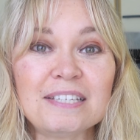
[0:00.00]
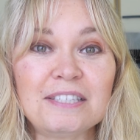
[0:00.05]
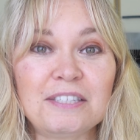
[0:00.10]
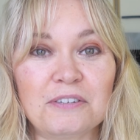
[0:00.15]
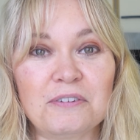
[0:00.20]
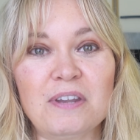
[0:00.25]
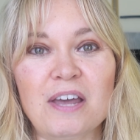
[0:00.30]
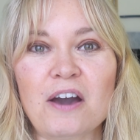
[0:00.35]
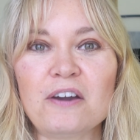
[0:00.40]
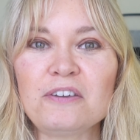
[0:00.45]

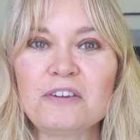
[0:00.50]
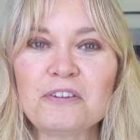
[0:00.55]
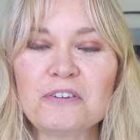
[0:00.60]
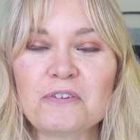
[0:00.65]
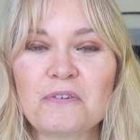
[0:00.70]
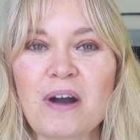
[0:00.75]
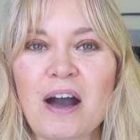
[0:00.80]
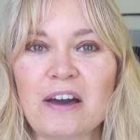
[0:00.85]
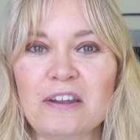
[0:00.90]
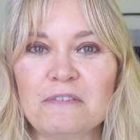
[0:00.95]
So now you
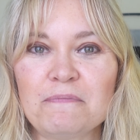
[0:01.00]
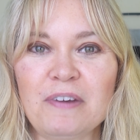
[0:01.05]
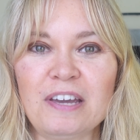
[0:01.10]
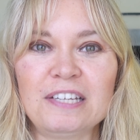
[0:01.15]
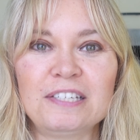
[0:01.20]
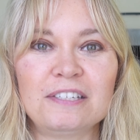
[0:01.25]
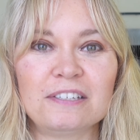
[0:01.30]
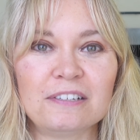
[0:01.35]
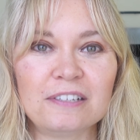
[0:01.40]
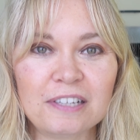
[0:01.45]
know how to
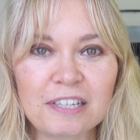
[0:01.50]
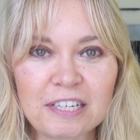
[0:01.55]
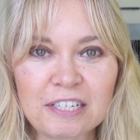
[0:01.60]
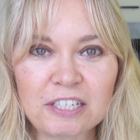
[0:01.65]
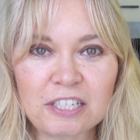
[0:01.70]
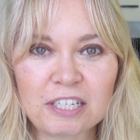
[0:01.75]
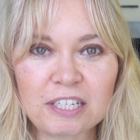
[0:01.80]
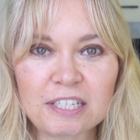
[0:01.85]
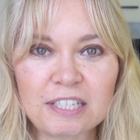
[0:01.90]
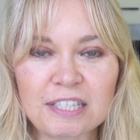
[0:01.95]
make
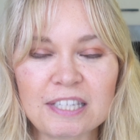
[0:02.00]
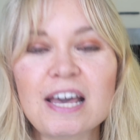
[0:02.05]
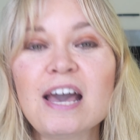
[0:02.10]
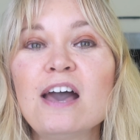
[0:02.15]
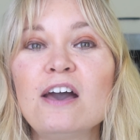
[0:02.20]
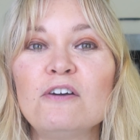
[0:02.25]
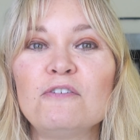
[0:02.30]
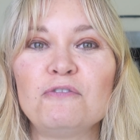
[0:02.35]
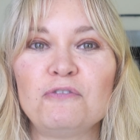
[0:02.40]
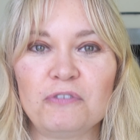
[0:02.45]
delicious
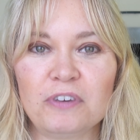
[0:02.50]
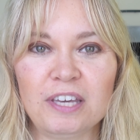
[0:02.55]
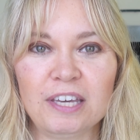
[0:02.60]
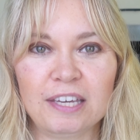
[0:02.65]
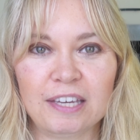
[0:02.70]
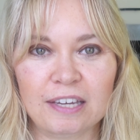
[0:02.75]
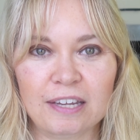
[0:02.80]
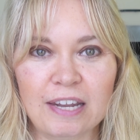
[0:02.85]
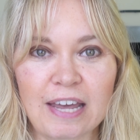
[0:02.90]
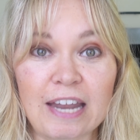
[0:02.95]

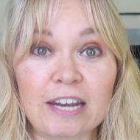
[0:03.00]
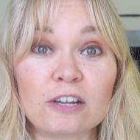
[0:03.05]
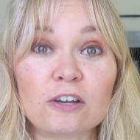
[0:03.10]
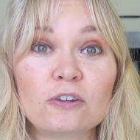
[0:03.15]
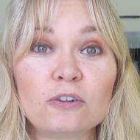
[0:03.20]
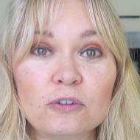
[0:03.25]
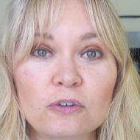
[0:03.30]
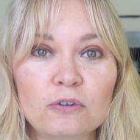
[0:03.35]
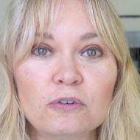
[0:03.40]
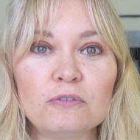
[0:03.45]
vegan and
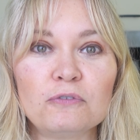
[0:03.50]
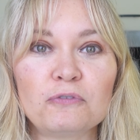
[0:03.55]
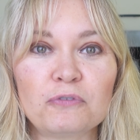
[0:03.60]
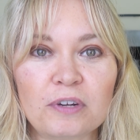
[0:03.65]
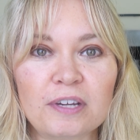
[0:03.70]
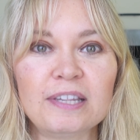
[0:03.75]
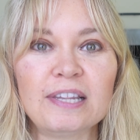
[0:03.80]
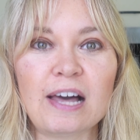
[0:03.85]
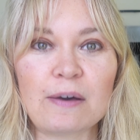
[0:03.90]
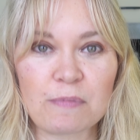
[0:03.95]

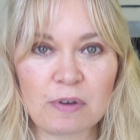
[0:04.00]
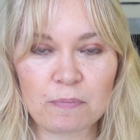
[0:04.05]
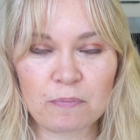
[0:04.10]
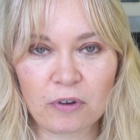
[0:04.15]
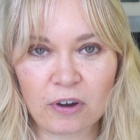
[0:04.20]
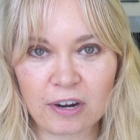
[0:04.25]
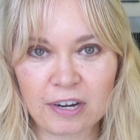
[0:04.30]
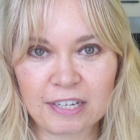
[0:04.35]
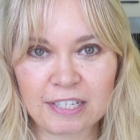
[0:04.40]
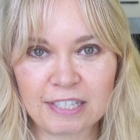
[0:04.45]
gluten-free lemon
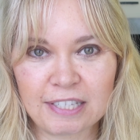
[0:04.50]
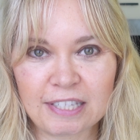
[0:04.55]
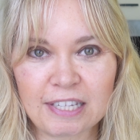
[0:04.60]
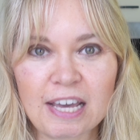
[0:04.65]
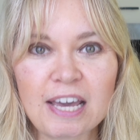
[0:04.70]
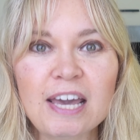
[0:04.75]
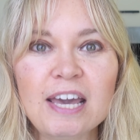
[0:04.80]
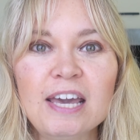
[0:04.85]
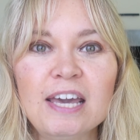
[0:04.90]
bars.